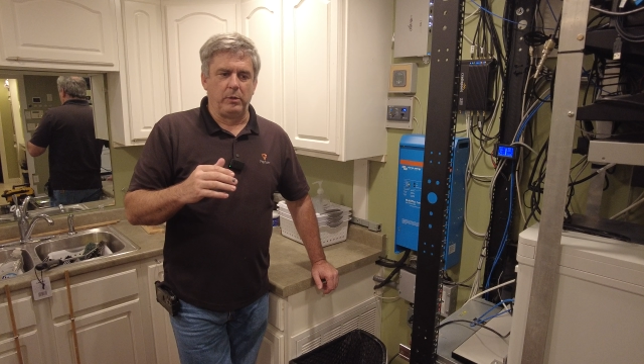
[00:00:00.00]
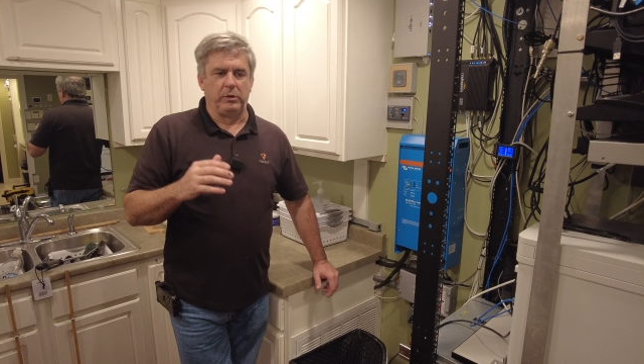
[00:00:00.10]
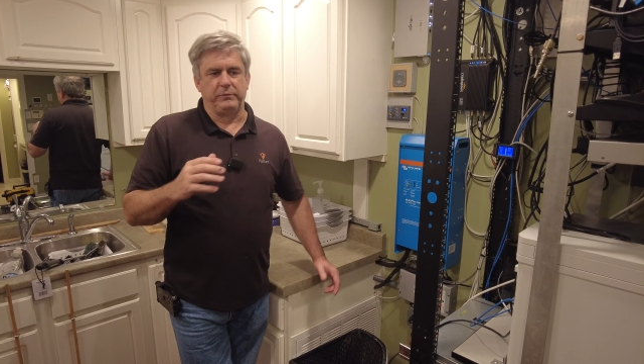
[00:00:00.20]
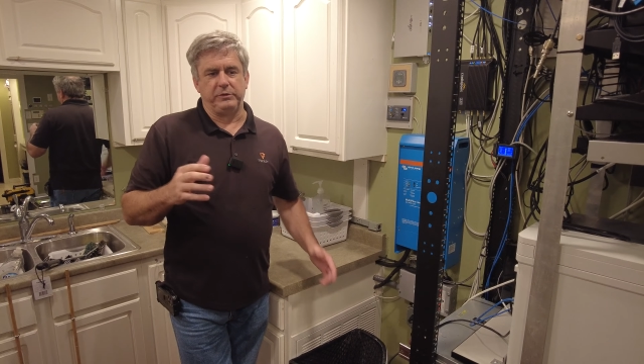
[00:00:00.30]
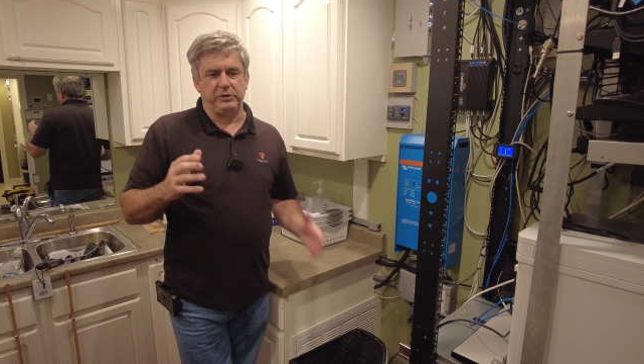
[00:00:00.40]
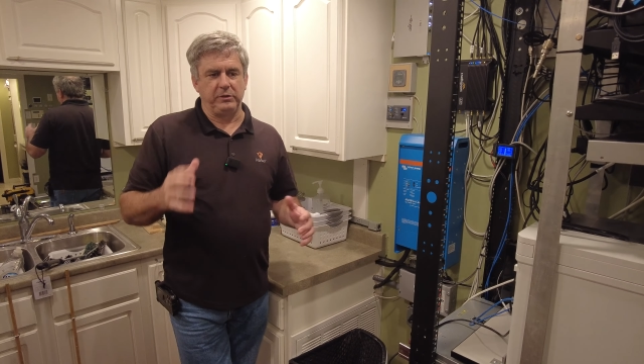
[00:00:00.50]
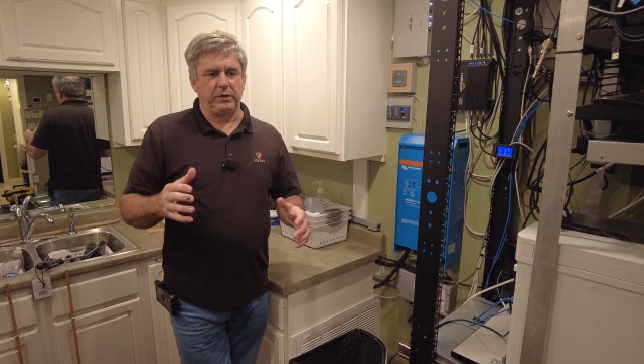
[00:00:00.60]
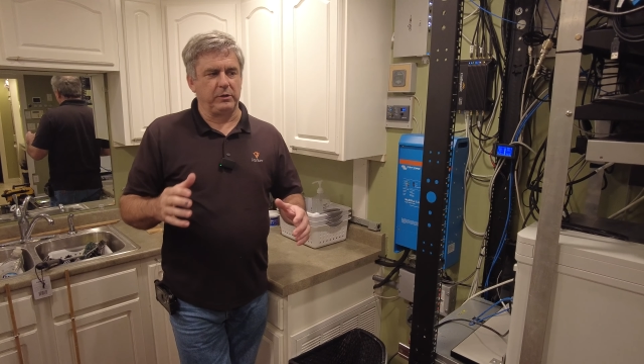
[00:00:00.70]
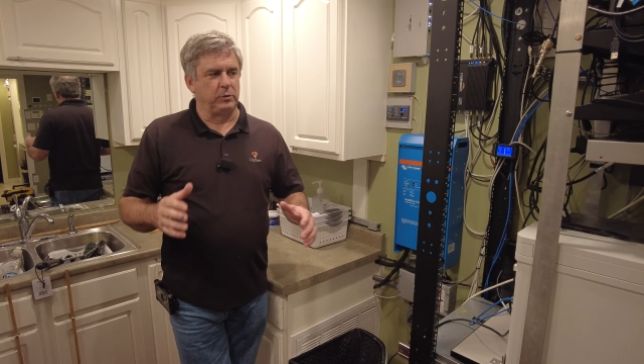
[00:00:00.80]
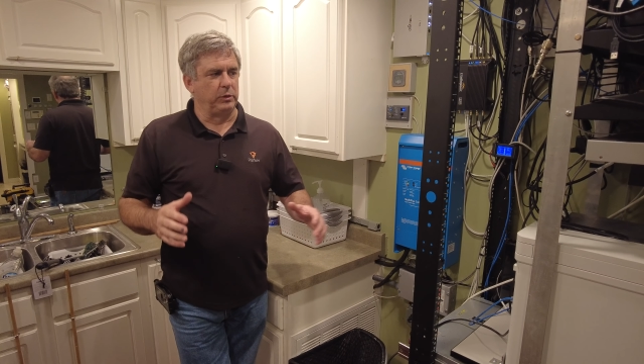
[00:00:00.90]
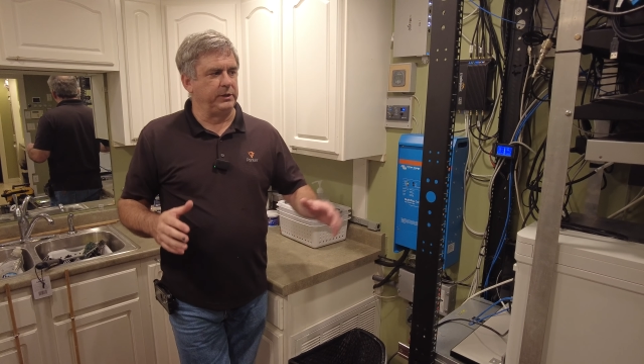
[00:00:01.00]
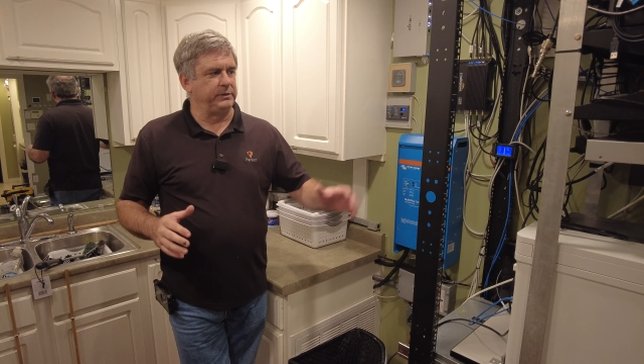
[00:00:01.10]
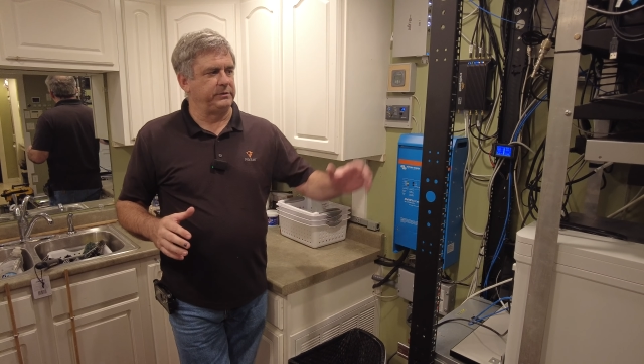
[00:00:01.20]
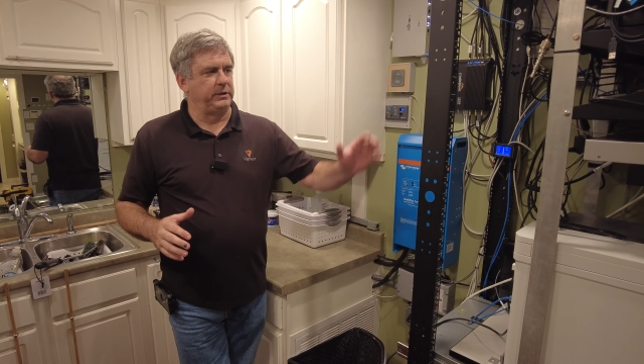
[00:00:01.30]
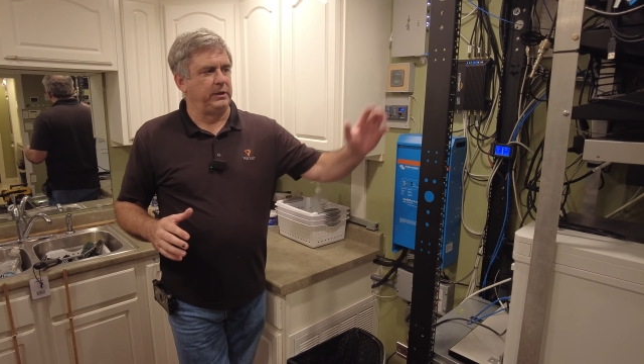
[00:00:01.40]
Well, if the generator
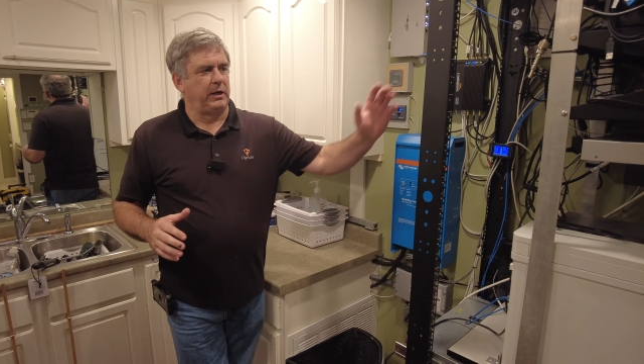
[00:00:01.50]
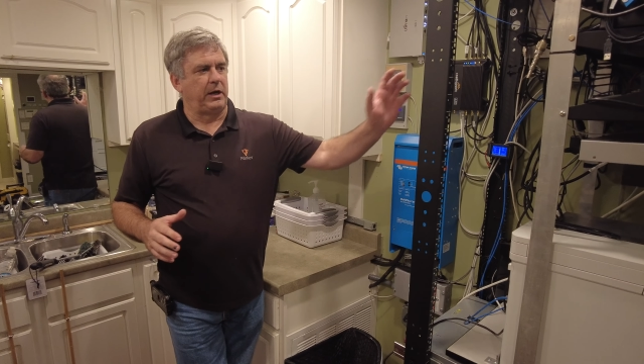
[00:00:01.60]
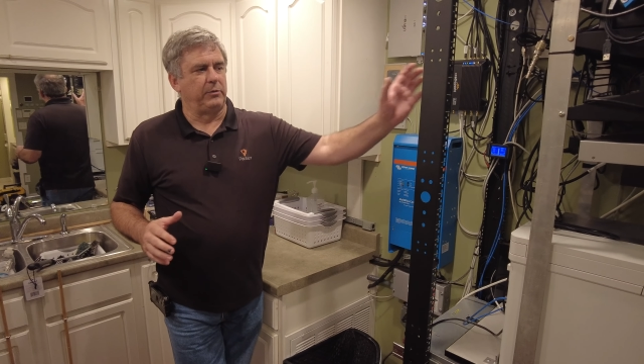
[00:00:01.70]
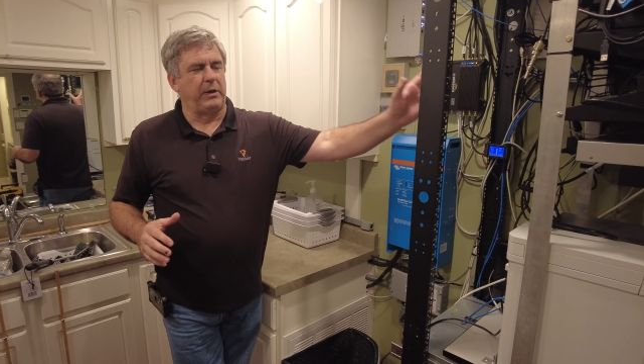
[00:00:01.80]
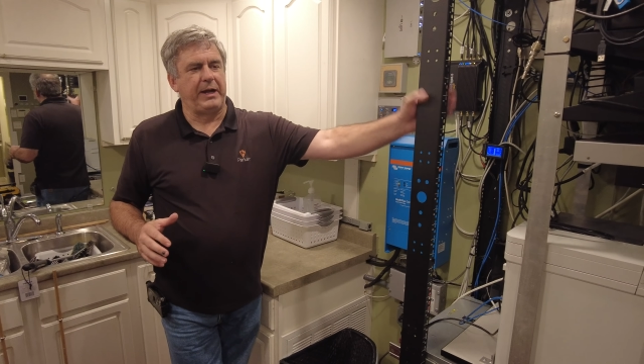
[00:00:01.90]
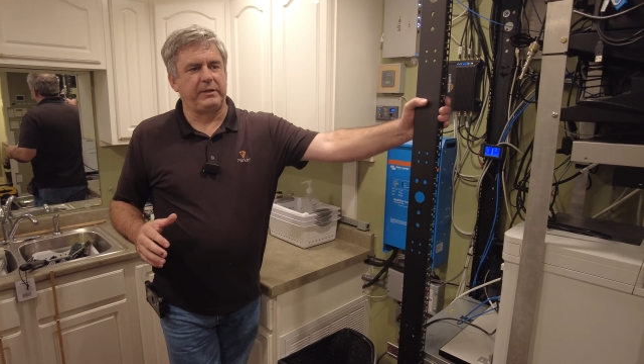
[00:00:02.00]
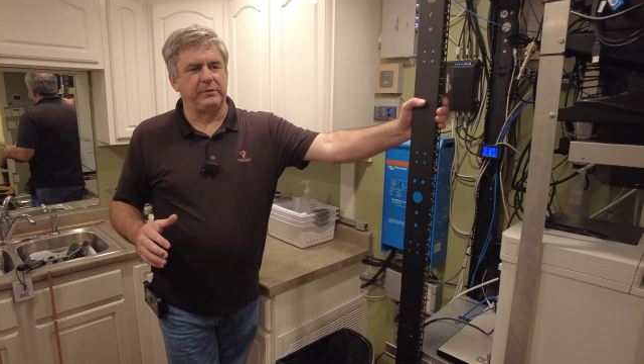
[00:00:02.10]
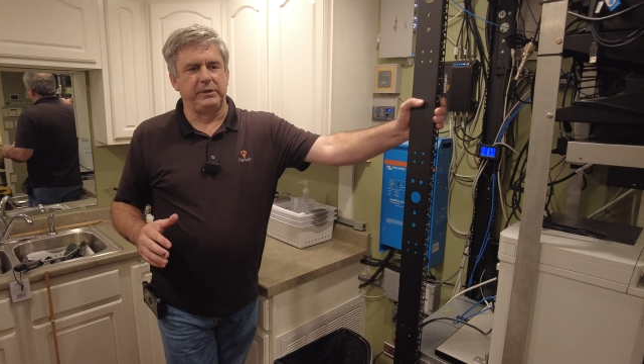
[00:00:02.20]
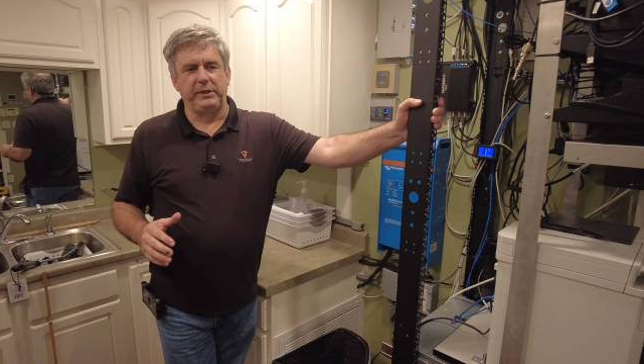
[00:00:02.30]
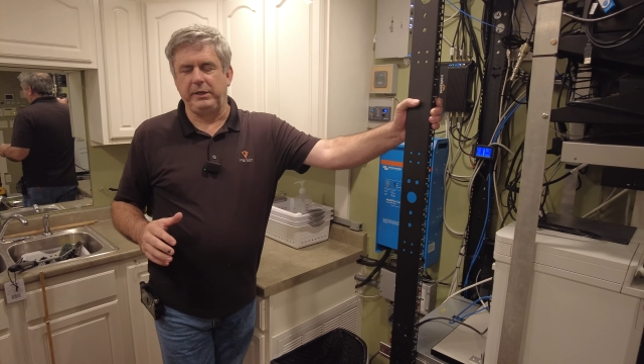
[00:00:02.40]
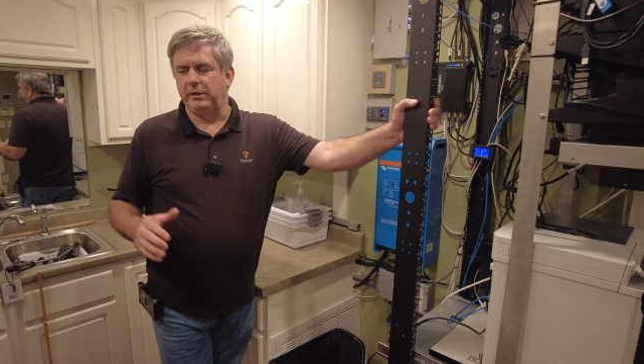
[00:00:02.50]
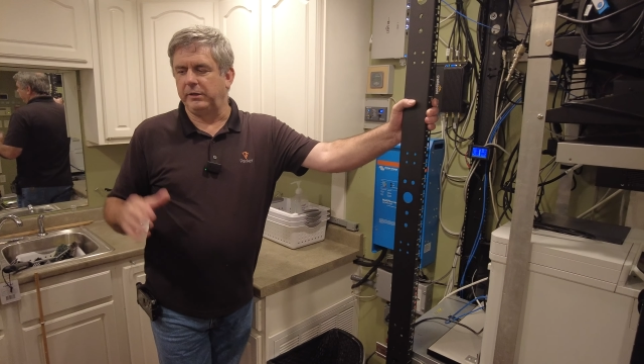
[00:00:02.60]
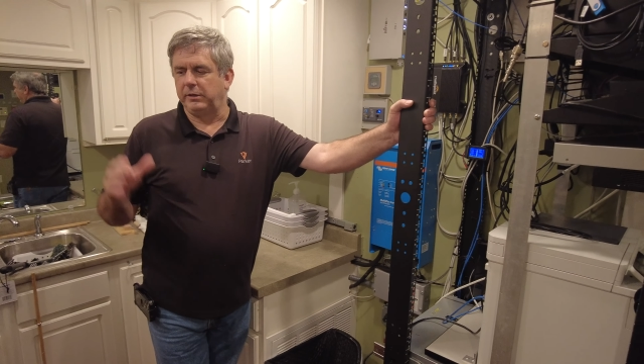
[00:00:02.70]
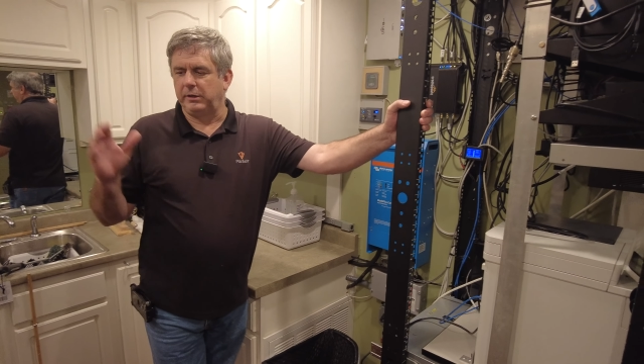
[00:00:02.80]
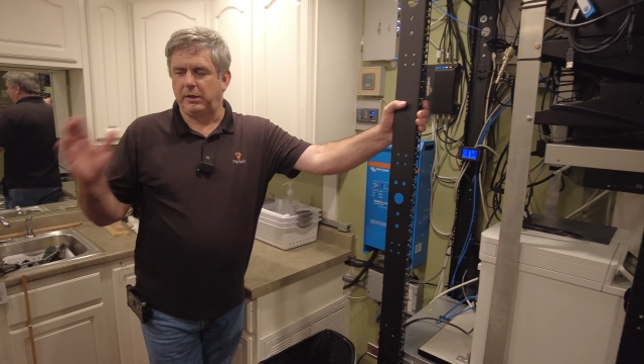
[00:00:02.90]
quits, our rack of a
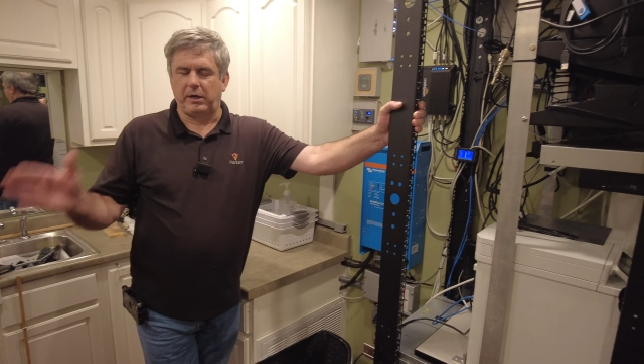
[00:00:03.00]
gear,